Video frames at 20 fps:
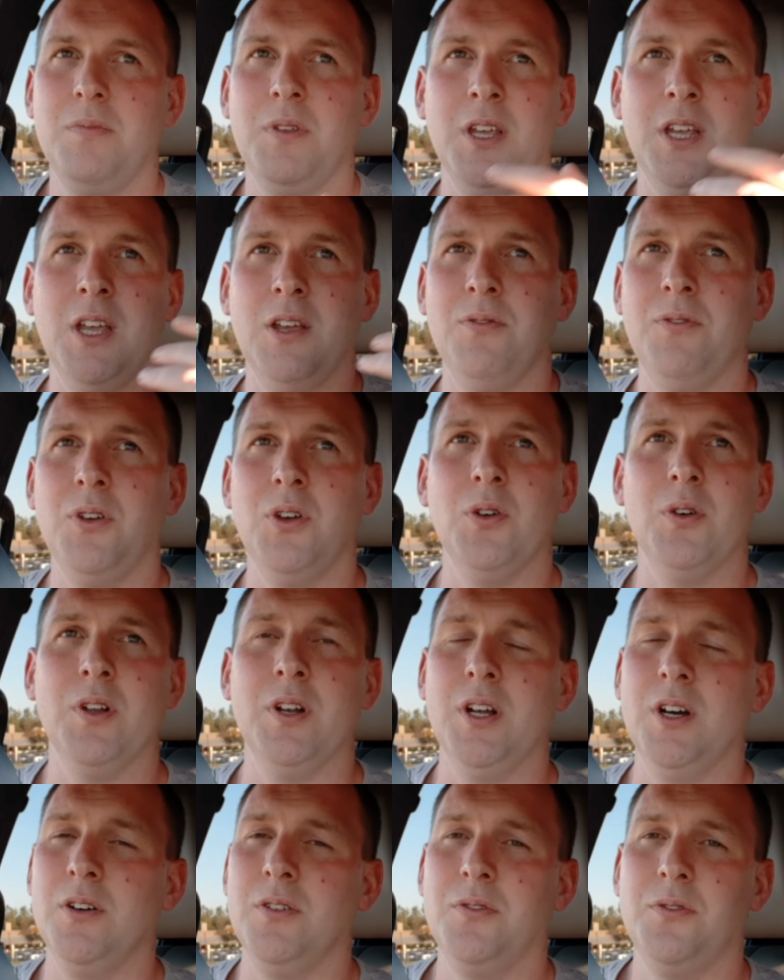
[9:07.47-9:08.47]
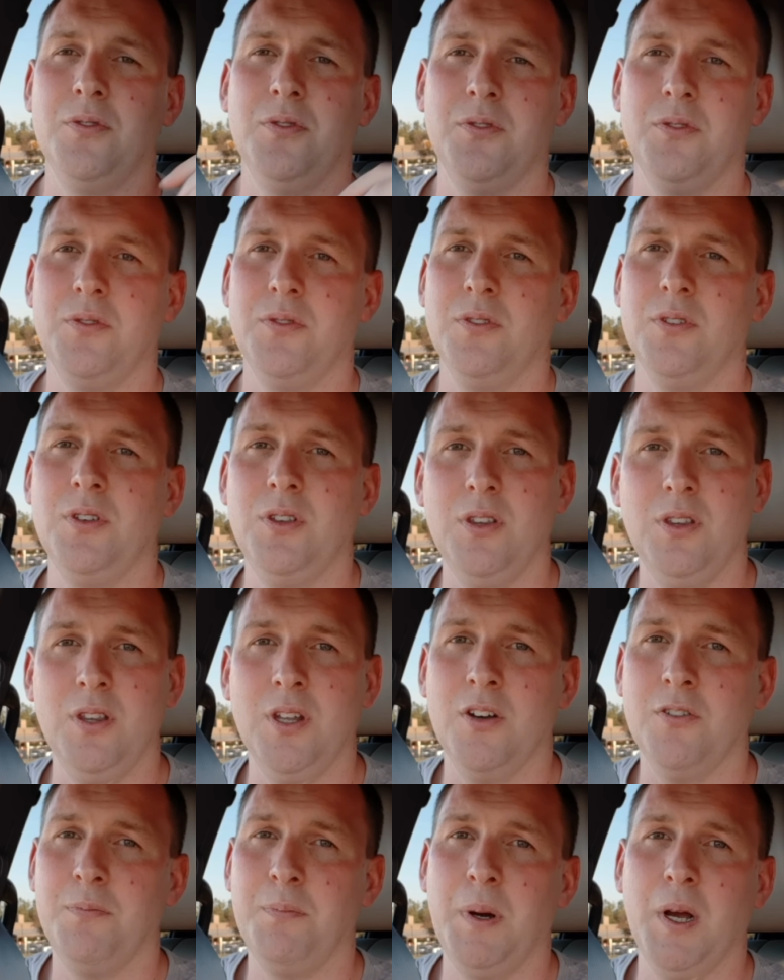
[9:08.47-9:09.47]
They give you enough
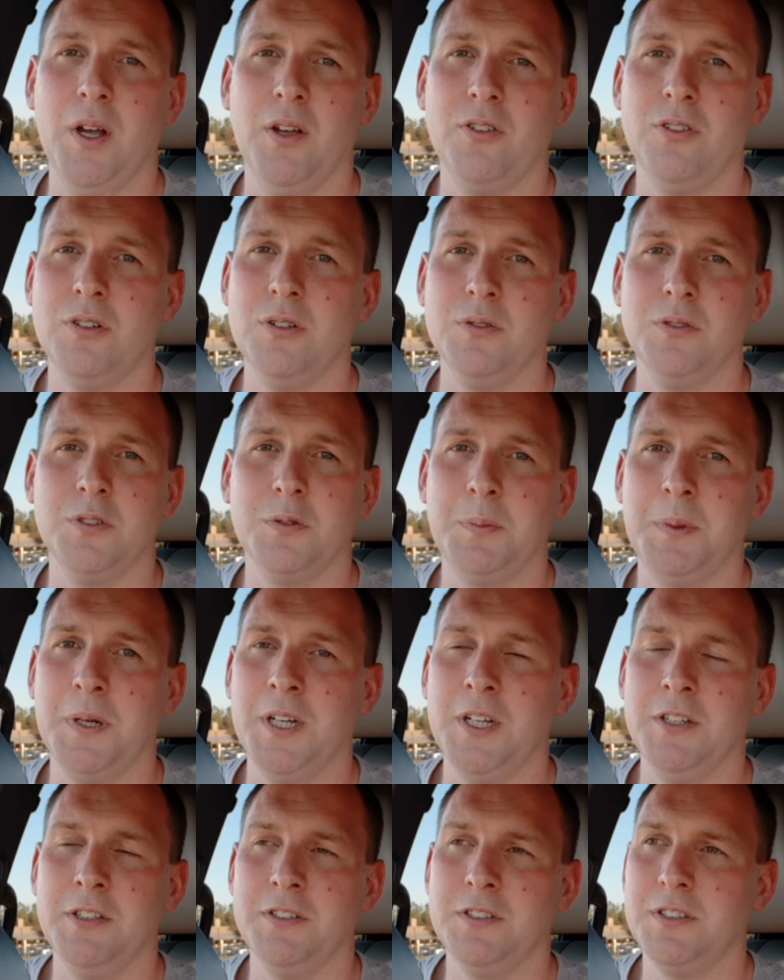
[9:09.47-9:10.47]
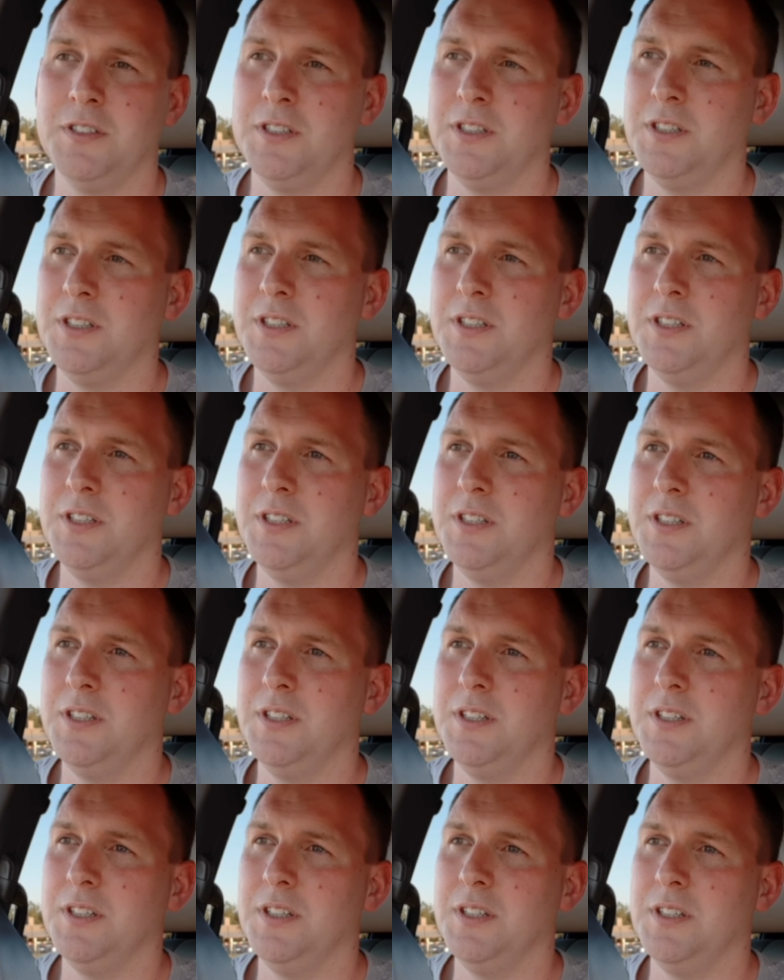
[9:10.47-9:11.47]
personal space,
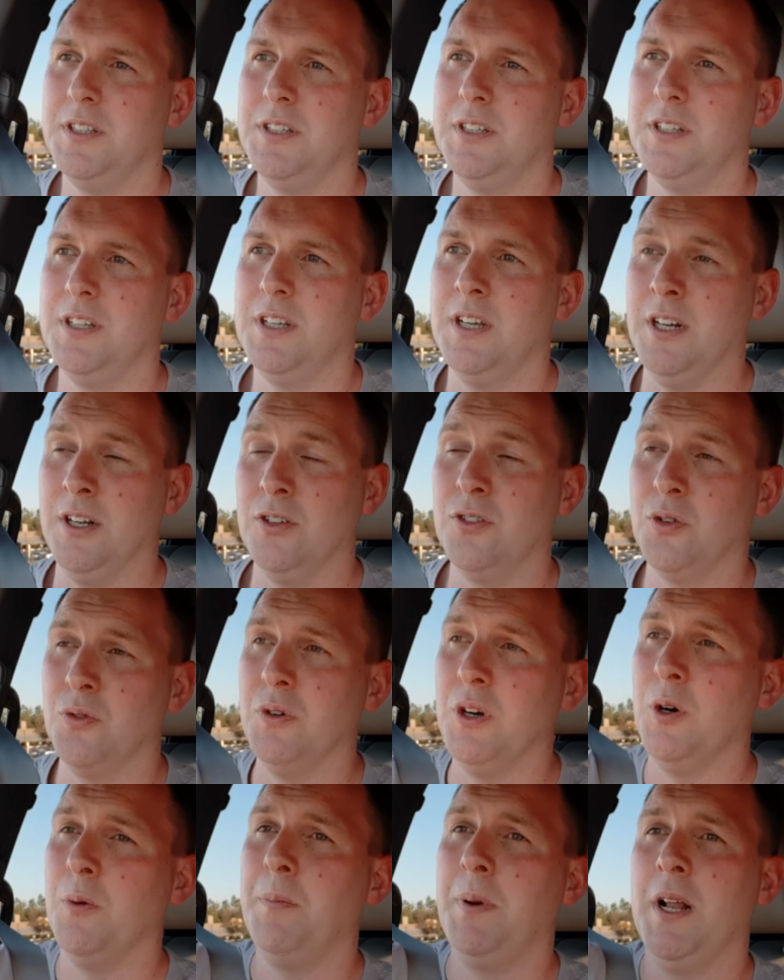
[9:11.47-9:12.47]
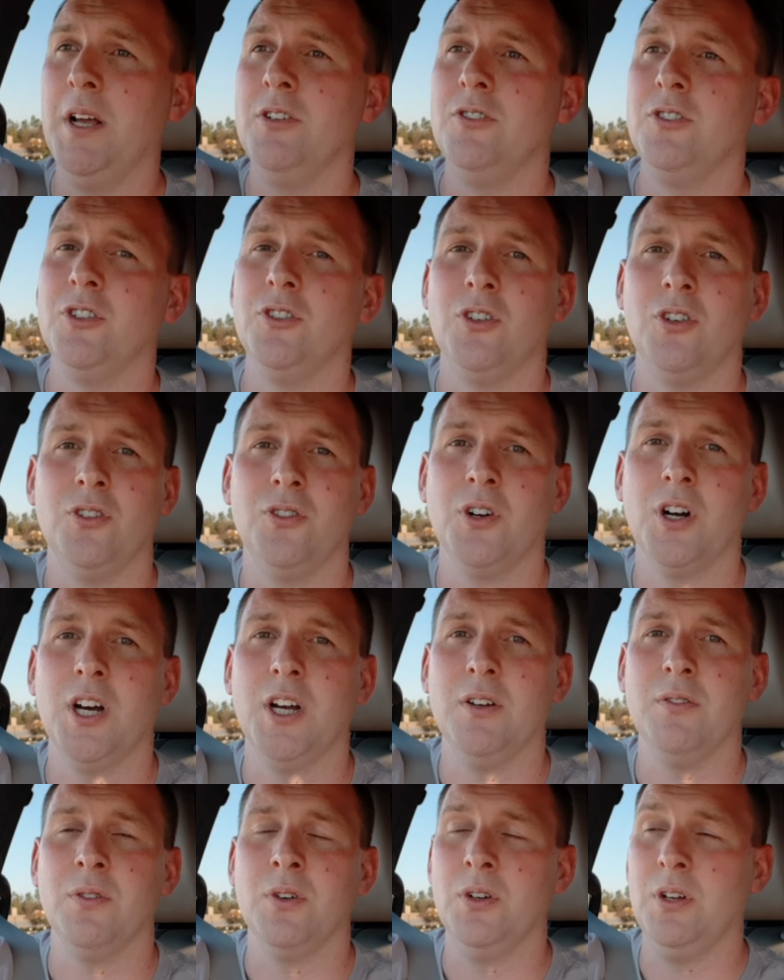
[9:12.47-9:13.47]
and it's a real pleasure to
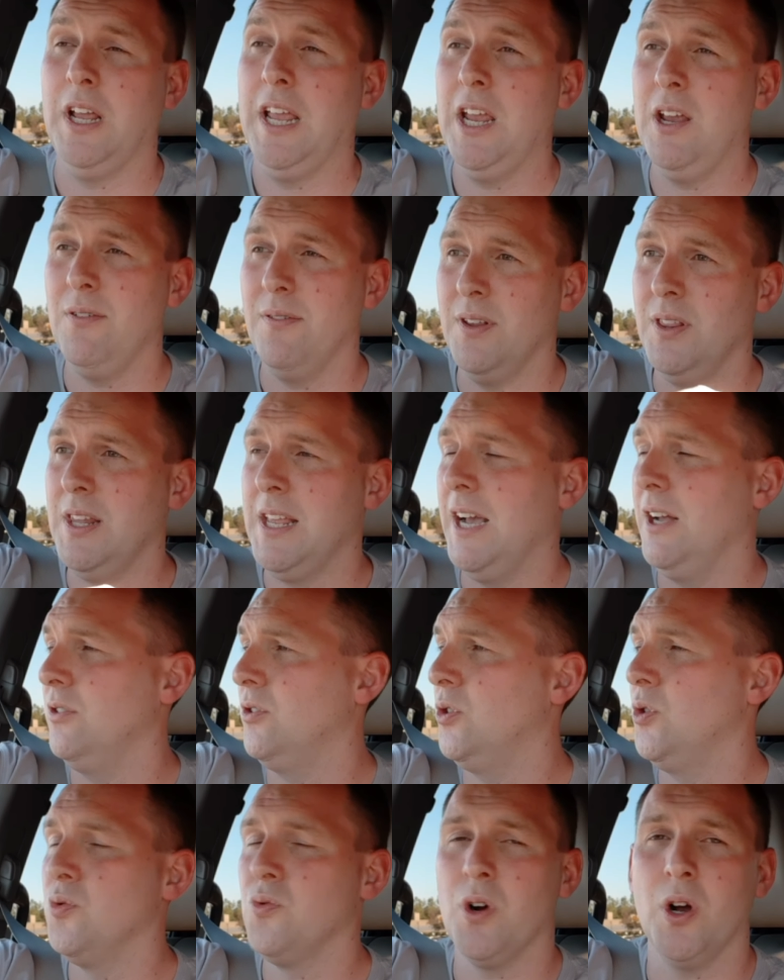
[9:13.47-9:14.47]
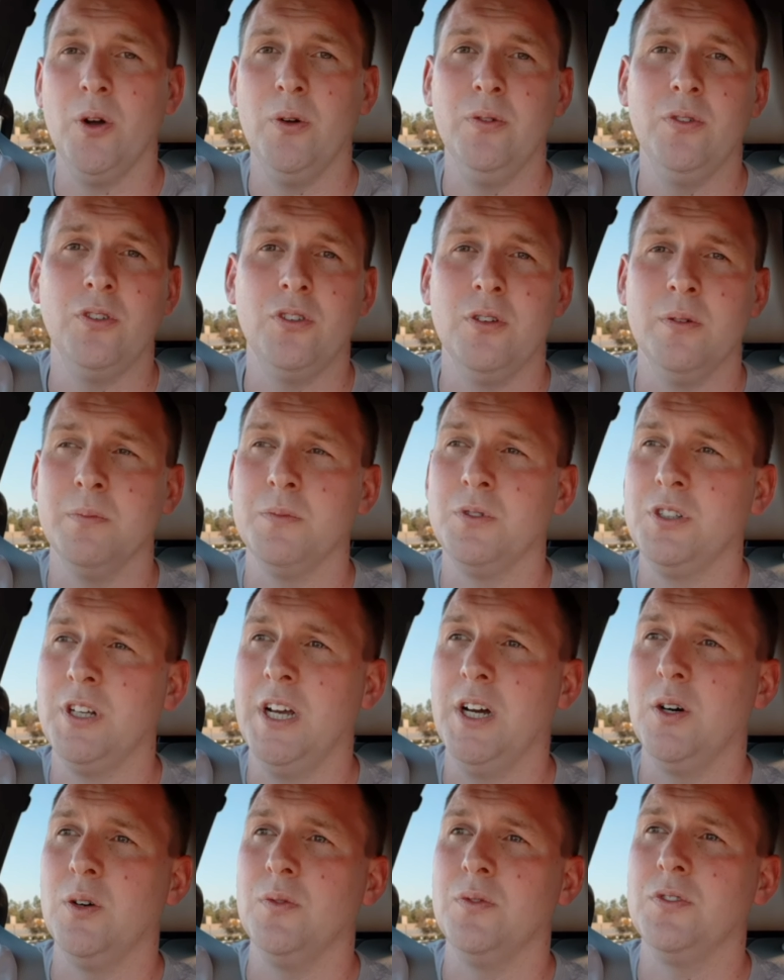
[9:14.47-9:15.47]
drive. And even the actual roads
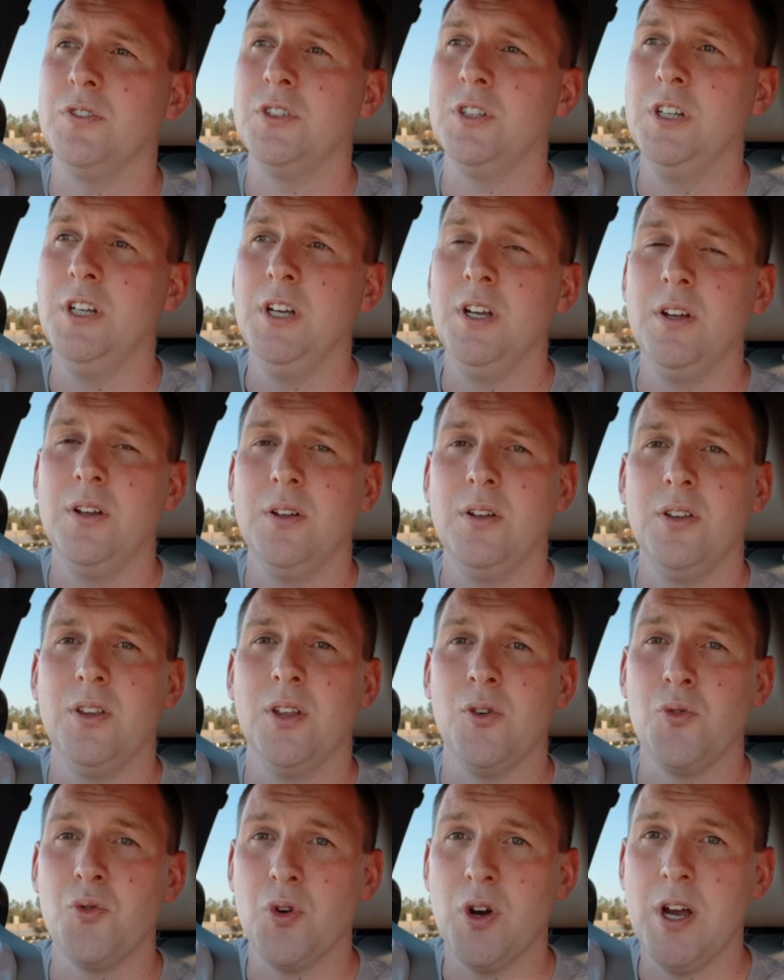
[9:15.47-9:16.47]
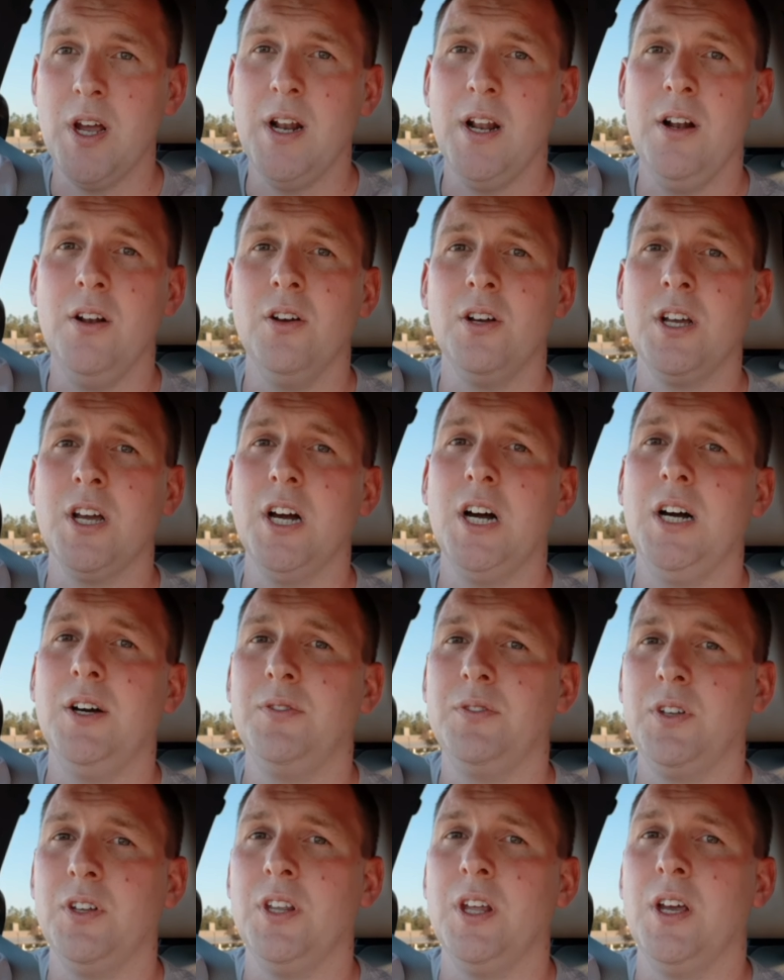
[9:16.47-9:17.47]
themselves, they really look
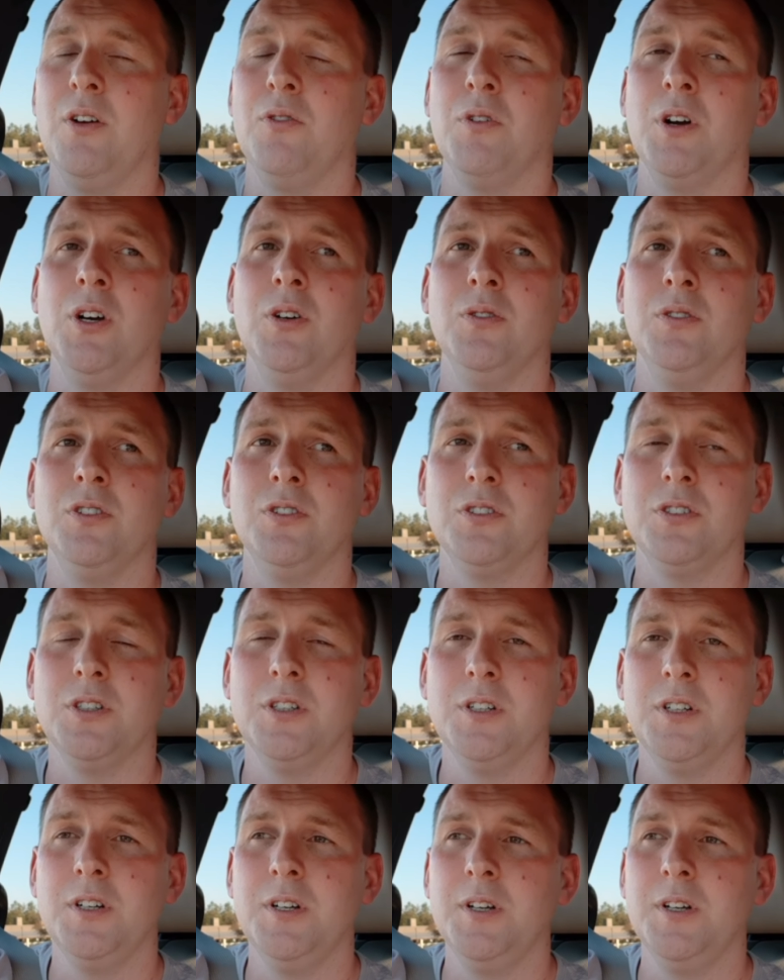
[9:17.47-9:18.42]
after their roads.